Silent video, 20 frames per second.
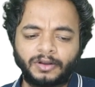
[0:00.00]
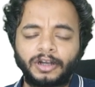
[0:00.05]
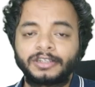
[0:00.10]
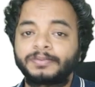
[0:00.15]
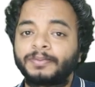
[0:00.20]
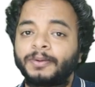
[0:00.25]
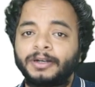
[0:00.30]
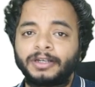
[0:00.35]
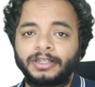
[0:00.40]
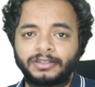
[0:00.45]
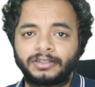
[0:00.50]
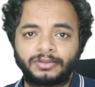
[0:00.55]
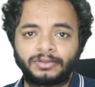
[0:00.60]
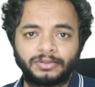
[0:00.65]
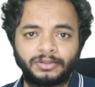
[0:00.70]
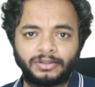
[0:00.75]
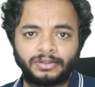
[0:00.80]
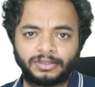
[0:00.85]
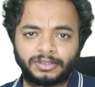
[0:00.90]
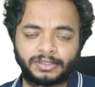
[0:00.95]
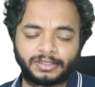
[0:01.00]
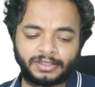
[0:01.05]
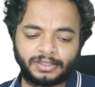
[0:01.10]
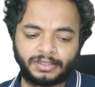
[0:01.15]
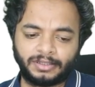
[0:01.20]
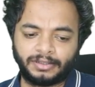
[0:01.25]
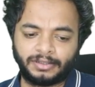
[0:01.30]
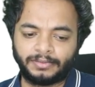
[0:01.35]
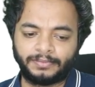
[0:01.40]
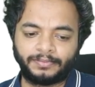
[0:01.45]
corresponding to those
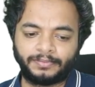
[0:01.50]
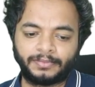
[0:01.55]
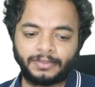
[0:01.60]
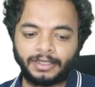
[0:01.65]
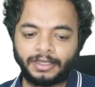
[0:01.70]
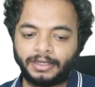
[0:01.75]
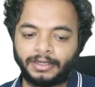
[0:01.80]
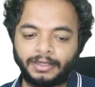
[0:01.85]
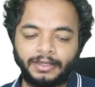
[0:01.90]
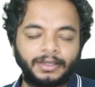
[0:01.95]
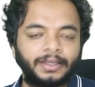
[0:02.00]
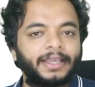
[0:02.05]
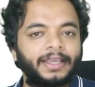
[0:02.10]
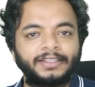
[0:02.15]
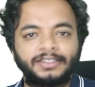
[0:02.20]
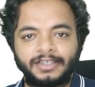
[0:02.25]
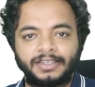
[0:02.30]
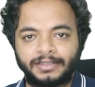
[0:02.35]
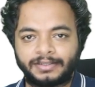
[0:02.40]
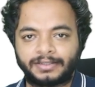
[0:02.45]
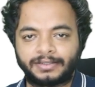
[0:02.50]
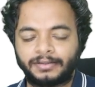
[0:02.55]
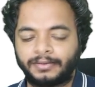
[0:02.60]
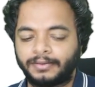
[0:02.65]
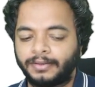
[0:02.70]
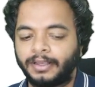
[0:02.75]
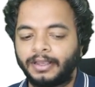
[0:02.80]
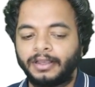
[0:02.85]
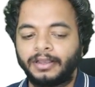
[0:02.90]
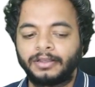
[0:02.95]
edges.
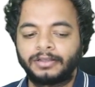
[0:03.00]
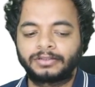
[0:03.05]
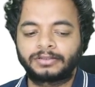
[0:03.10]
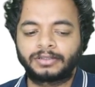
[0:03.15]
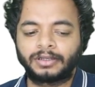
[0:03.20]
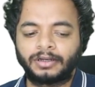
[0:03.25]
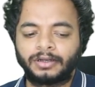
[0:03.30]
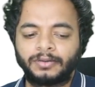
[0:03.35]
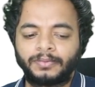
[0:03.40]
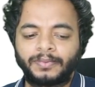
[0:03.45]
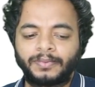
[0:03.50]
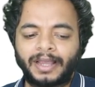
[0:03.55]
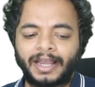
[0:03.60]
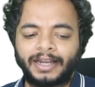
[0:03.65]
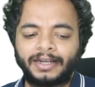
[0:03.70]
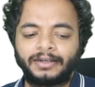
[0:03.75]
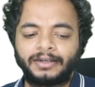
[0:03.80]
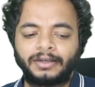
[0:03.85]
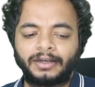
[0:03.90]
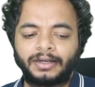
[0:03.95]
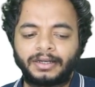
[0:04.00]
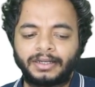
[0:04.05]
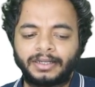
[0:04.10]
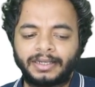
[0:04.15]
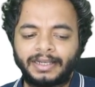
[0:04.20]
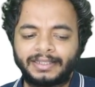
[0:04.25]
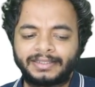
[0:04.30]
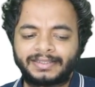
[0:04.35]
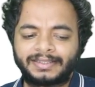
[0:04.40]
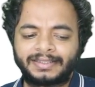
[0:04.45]
So and
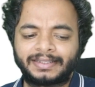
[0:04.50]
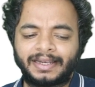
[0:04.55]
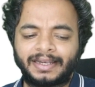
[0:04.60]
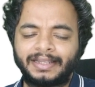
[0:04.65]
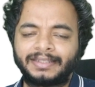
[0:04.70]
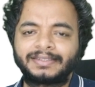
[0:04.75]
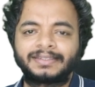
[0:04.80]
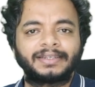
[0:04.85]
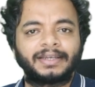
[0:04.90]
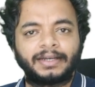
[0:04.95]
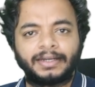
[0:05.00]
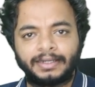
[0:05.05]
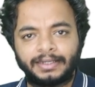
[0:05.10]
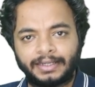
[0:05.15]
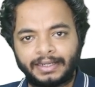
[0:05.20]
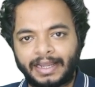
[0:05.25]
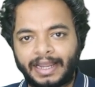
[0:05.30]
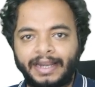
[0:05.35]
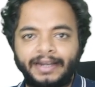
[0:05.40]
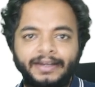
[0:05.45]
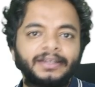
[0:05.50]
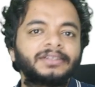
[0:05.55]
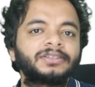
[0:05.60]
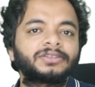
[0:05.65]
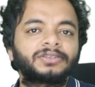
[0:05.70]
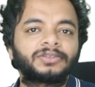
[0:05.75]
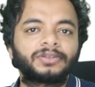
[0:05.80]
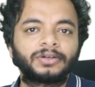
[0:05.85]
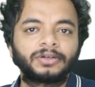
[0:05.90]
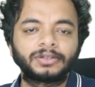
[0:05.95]
let's
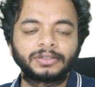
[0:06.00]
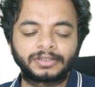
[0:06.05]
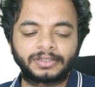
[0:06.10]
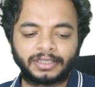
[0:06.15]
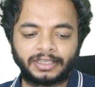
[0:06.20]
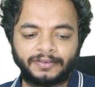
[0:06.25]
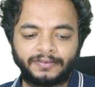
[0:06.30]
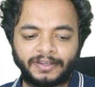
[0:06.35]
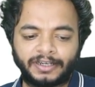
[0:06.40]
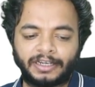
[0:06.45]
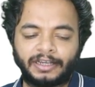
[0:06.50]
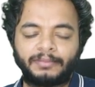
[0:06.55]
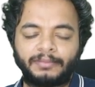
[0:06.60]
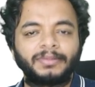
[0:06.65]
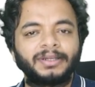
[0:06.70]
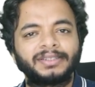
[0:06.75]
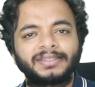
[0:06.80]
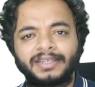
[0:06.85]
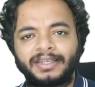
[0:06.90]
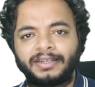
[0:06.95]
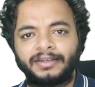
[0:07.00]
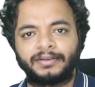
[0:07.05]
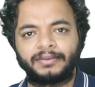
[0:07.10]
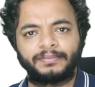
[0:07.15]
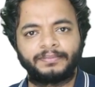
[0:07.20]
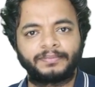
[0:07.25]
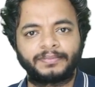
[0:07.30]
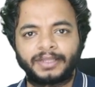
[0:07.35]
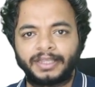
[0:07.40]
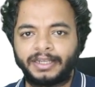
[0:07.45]
arrange those even numbers
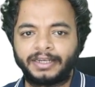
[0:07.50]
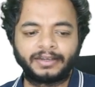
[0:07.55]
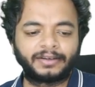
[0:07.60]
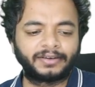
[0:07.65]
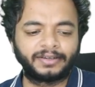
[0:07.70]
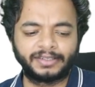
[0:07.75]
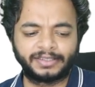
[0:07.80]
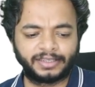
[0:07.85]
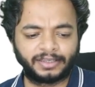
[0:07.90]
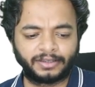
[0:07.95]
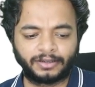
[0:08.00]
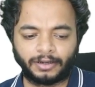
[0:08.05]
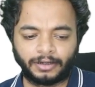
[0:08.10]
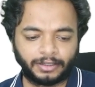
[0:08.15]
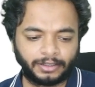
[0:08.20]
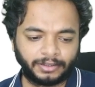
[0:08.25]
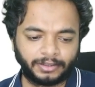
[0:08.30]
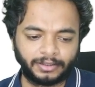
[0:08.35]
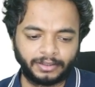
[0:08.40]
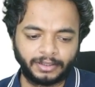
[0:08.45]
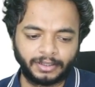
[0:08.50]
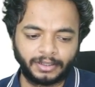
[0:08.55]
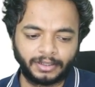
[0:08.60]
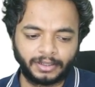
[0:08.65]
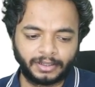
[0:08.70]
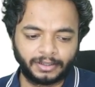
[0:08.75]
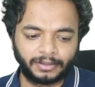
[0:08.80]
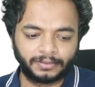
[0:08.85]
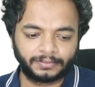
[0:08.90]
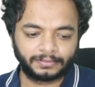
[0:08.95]
in increasing order.
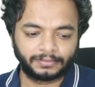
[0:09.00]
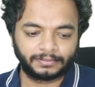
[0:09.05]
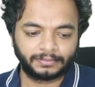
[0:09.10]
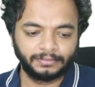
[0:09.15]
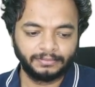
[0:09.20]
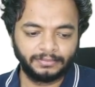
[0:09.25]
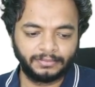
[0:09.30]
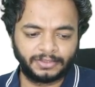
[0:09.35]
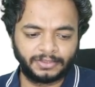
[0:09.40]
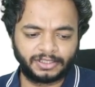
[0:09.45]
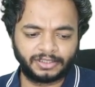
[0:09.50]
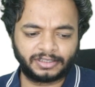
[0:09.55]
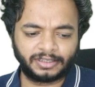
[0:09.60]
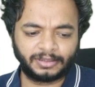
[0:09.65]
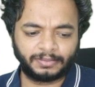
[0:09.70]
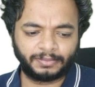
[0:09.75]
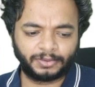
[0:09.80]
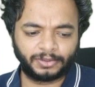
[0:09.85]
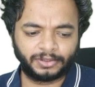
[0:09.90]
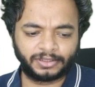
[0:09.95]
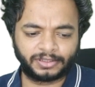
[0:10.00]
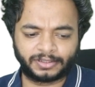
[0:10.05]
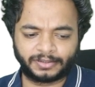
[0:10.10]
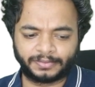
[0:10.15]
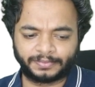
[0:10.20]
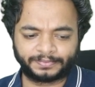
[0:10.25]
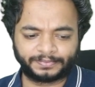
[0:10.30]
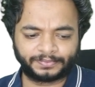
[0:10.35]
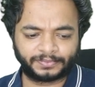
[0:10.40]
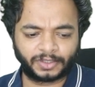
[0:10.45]
So
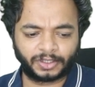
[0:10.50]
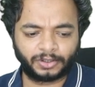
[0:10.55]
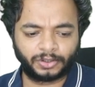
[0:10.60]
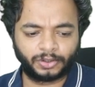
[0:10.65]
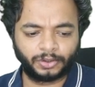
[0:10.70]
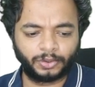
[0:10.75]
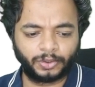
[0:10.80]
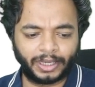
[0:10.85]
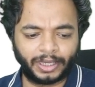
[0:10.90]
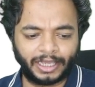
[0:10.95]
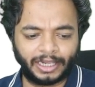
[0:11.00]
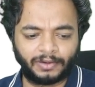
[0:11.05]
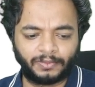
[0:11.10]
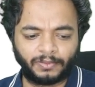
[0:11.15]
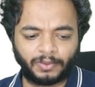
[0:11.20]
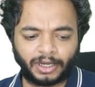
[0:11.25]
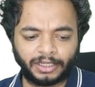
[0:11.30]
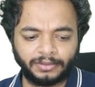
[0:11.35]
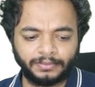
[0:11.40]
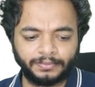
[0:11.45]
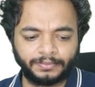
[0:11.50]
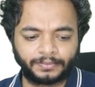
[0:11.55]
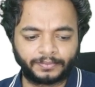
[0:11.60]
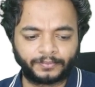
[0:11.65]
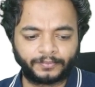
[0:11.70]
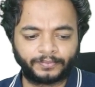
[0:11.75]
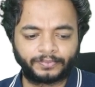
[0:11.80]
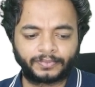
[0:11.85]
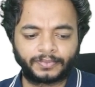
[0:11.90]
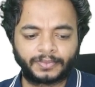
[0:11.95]
suppose 2L1
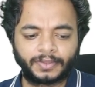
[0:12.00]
